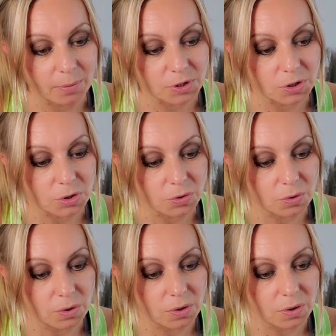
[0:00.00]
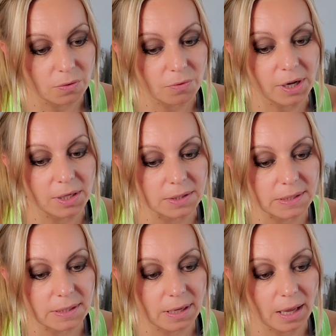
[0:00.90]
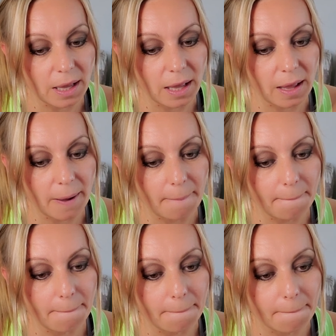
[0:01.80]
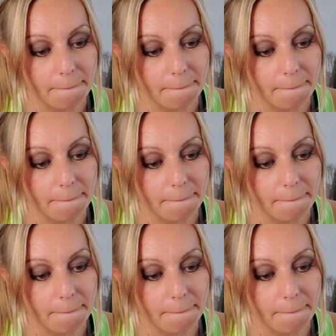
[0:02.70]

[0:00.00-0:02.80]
wanted to read. Um,